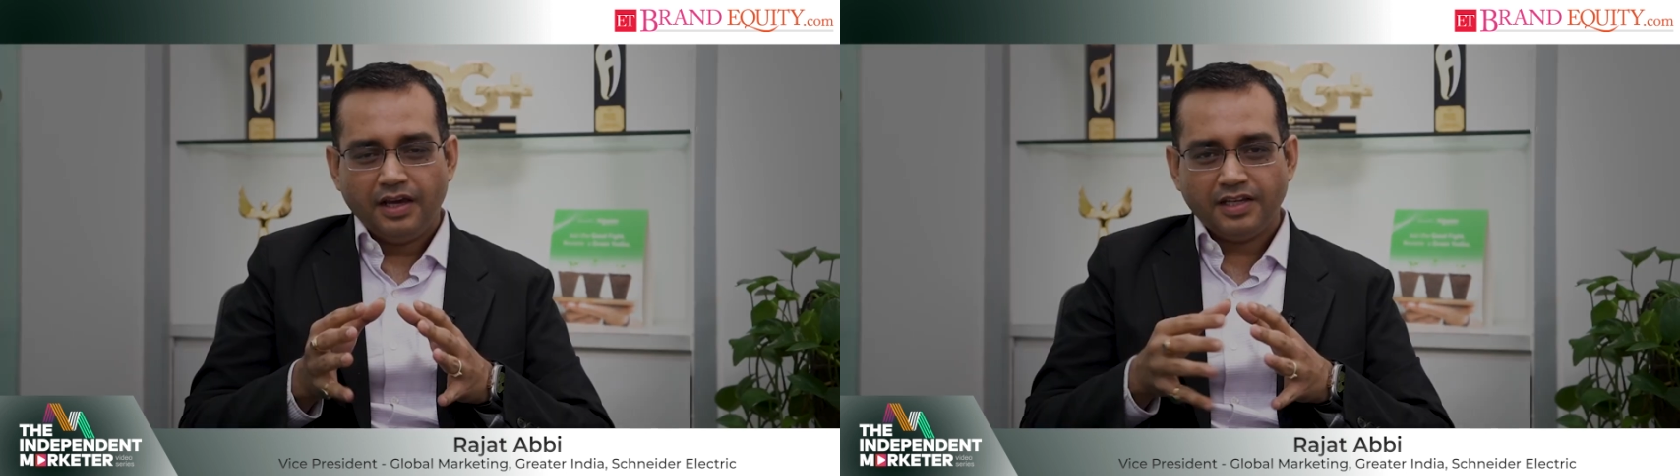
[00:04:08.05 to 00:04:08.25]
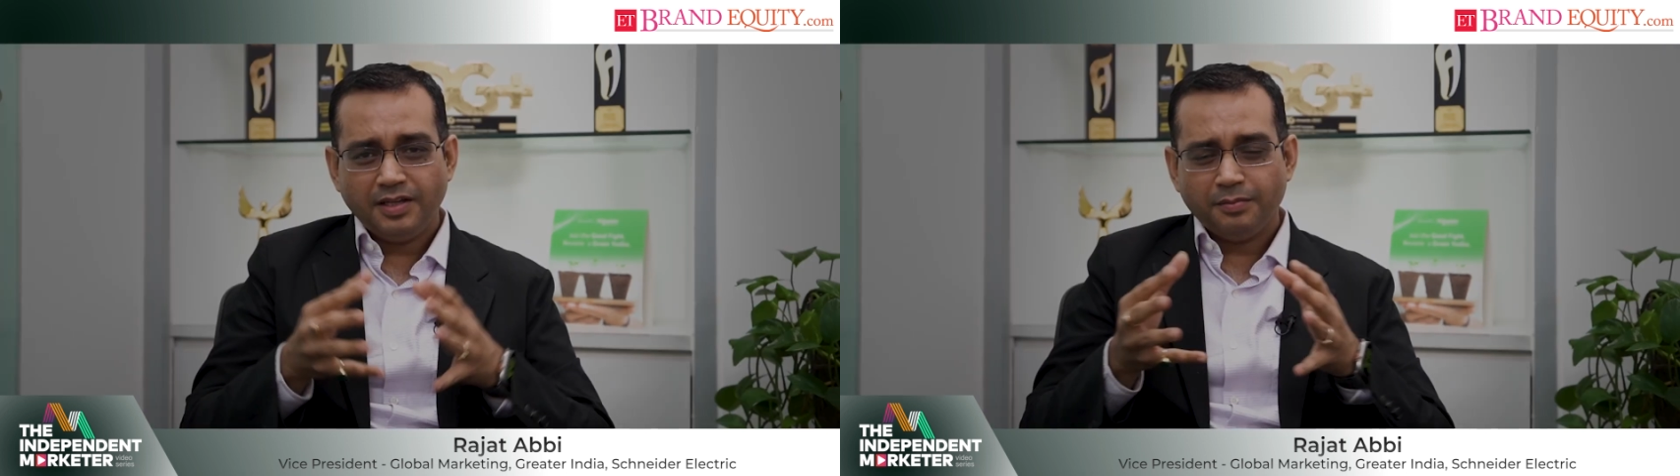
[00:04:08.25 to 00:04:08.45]

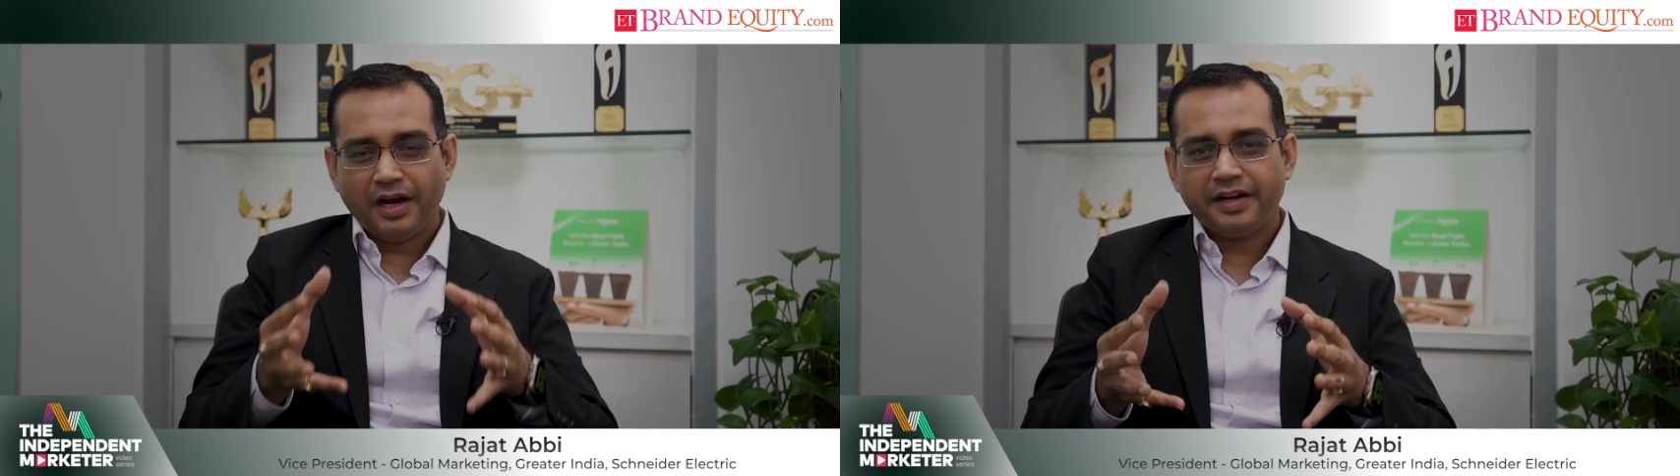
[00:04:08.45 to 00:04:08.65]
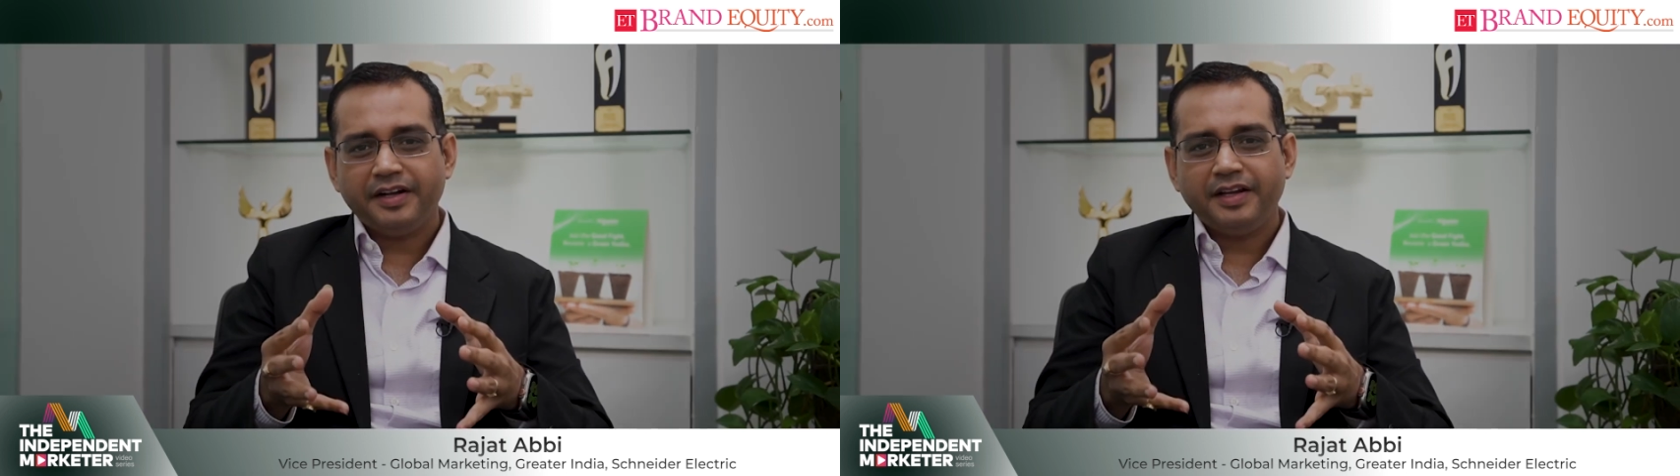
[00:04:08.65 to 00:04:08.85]
As a
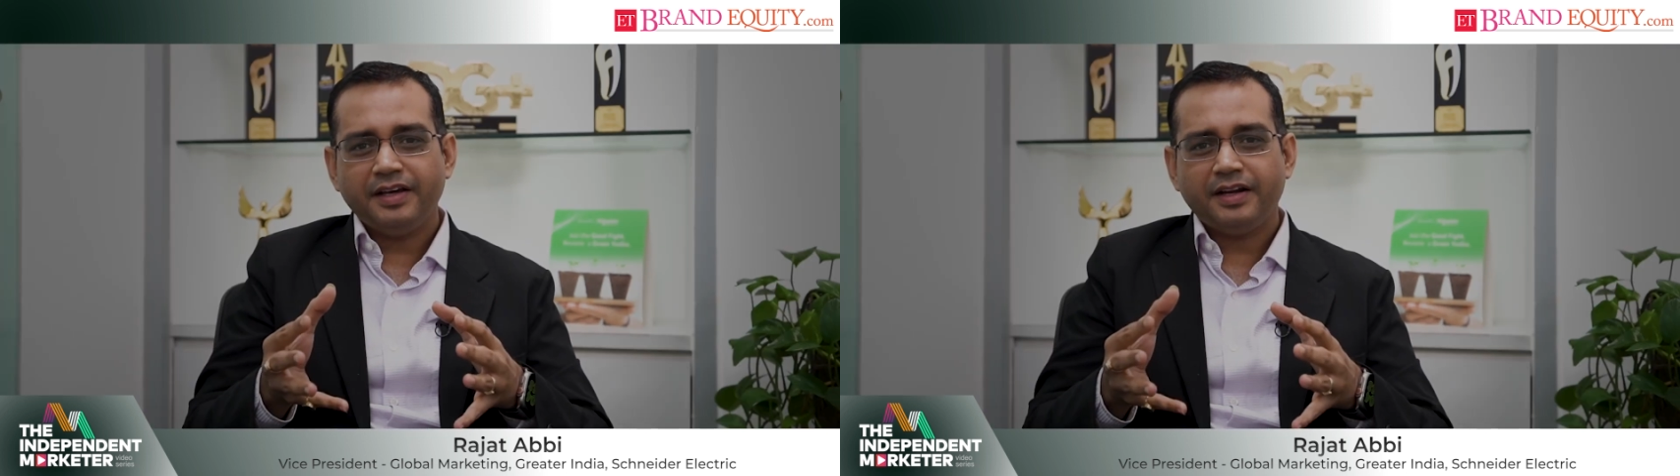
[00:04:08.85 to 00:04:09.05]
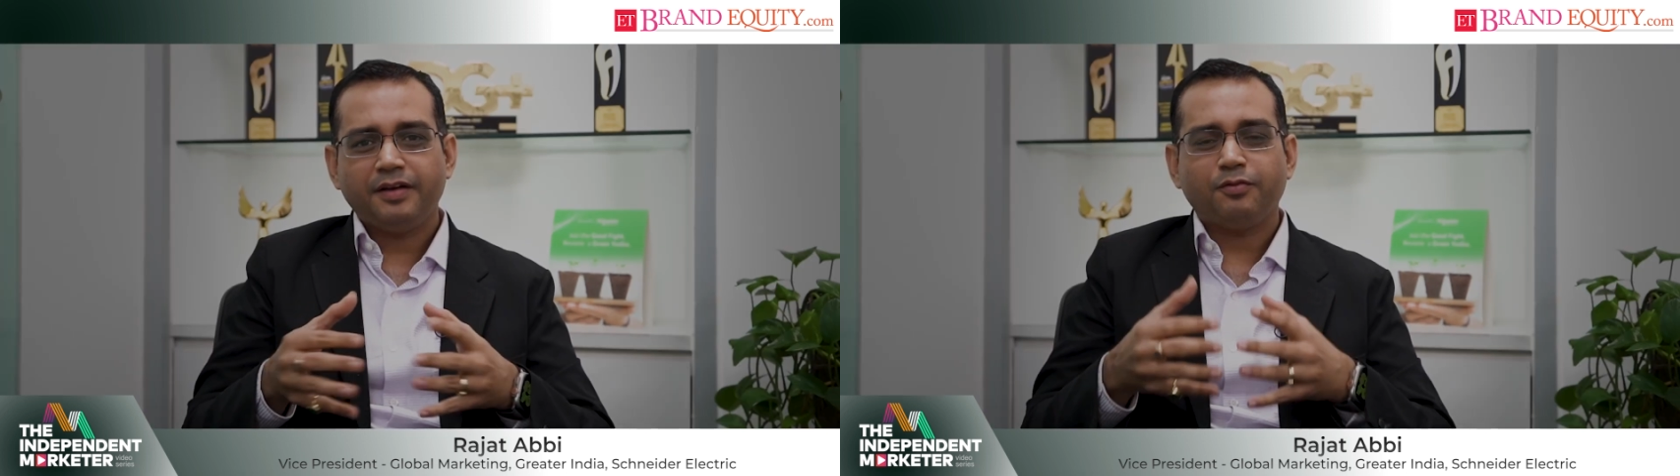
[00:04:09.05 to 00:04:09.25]

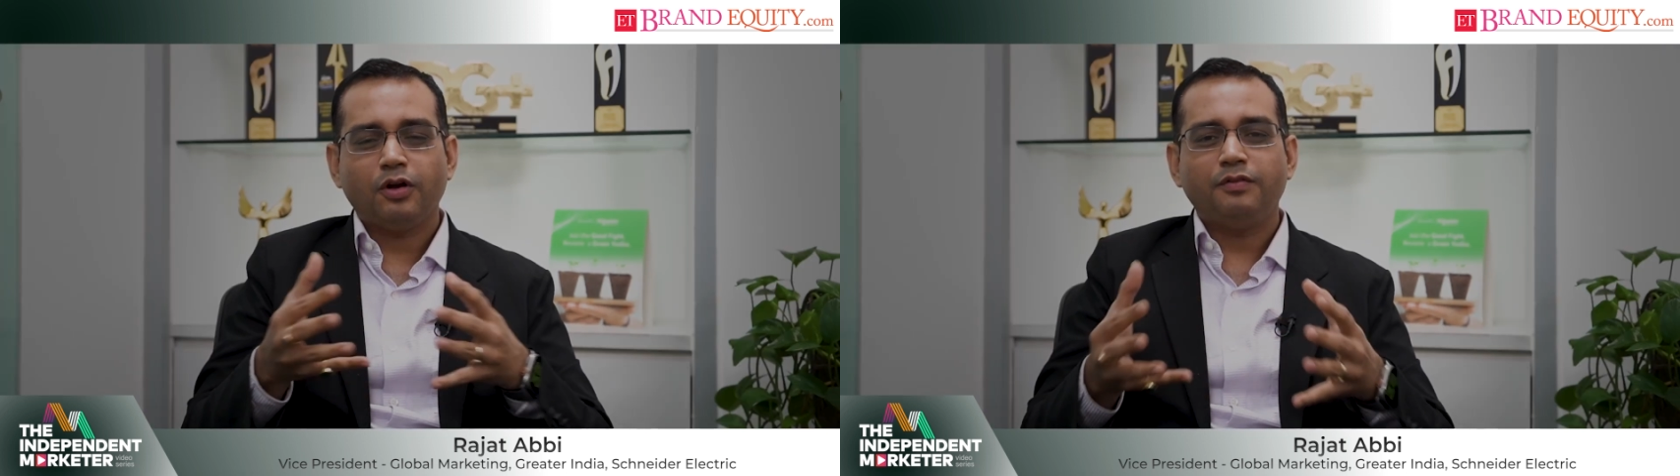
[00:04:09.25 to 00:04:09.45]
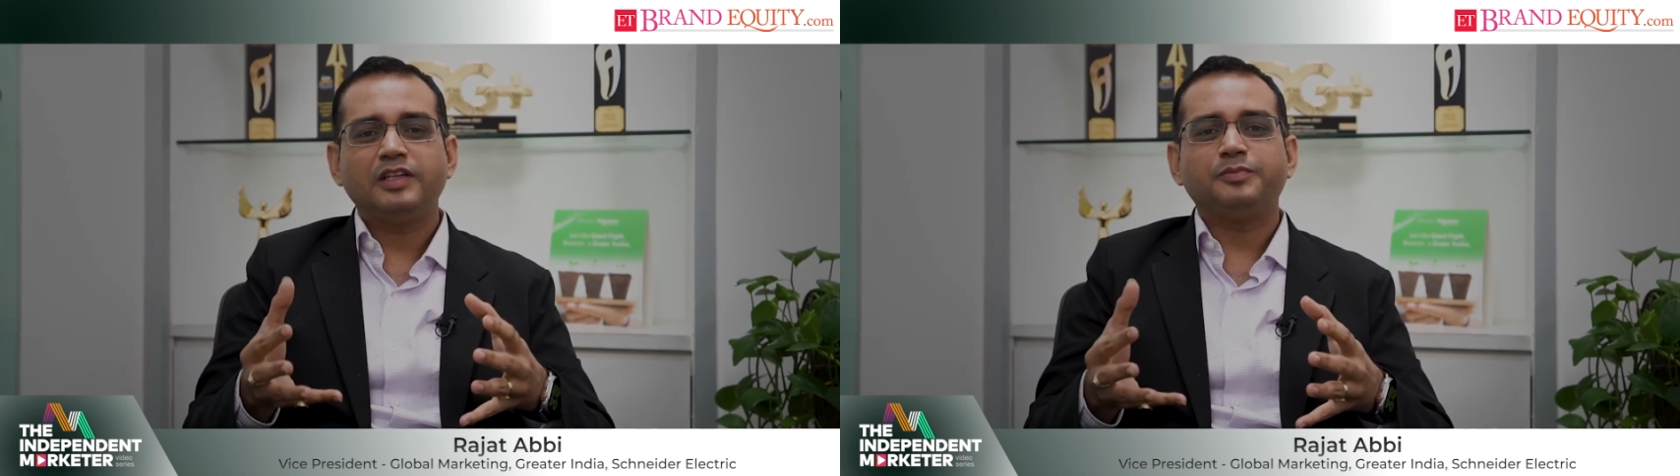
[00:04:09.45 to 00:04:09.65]
marketeer, I've
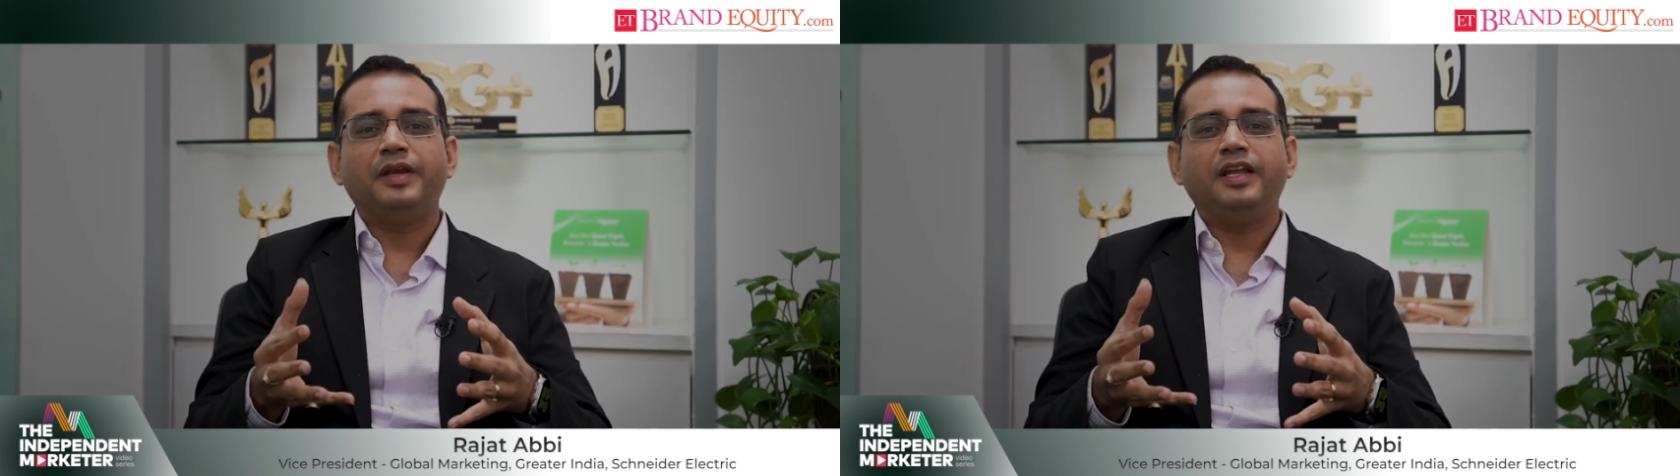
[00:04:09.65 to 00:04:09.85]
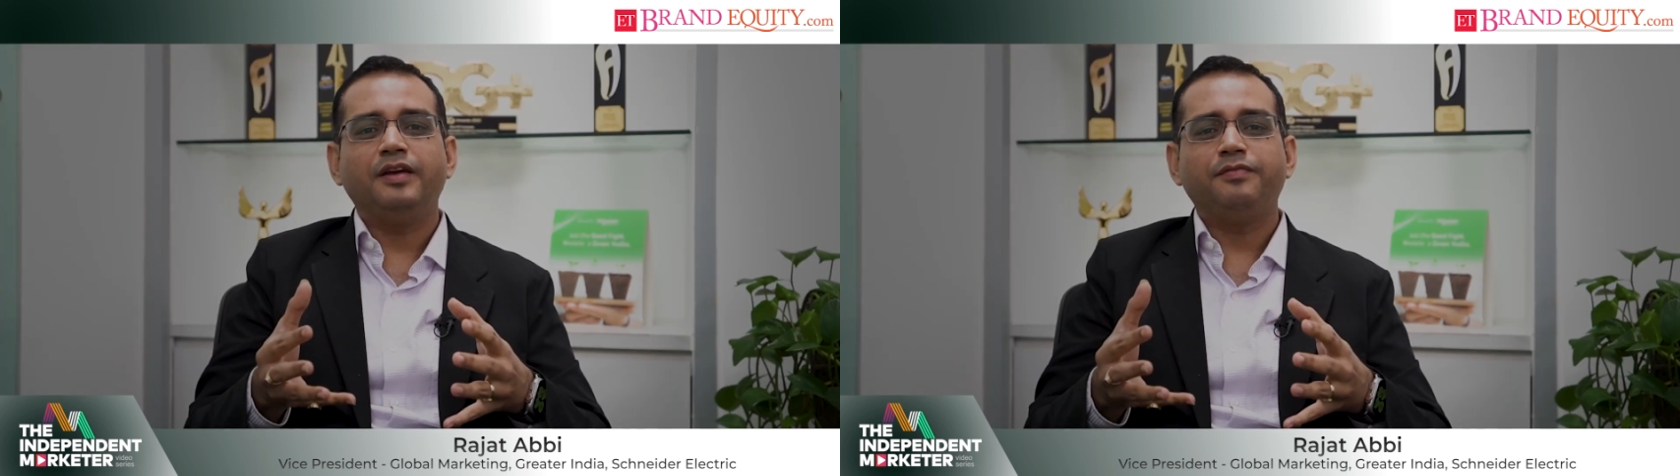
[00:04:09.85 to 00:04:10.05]
always
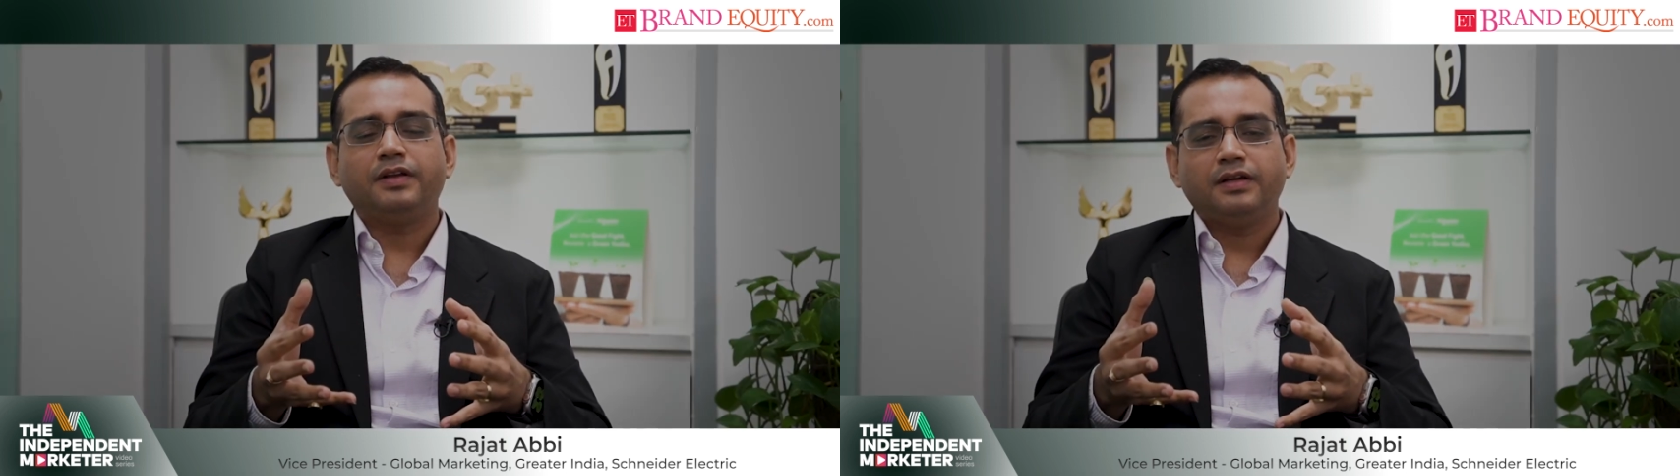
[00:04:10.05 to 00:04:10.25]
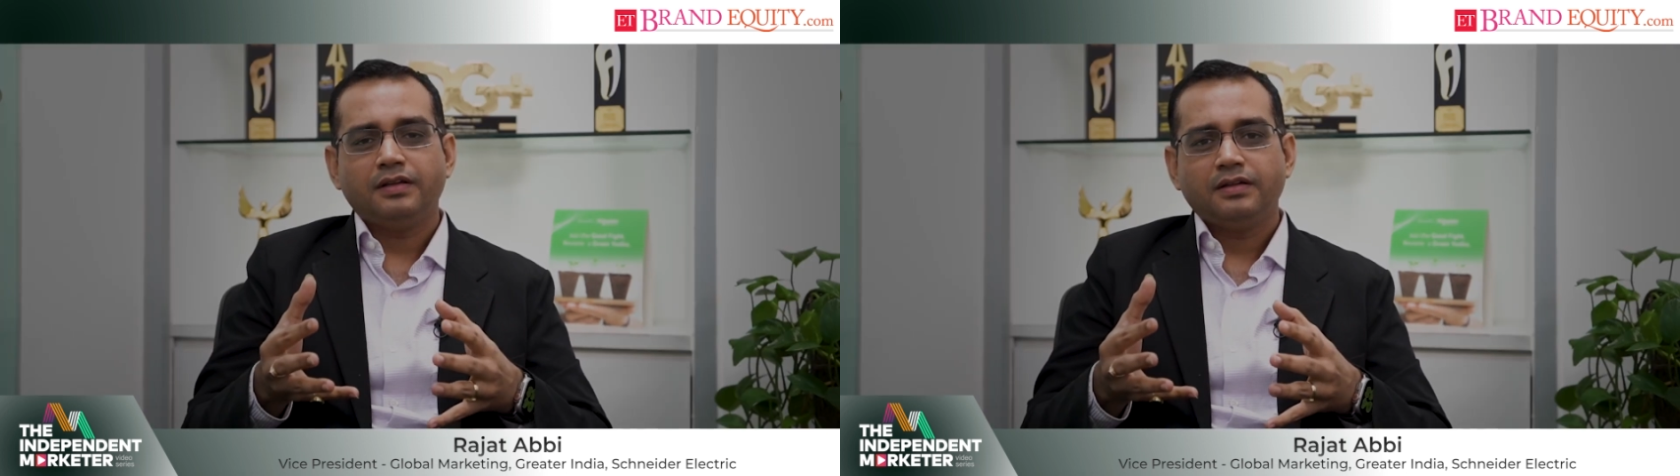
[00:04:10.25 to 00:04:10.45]
believed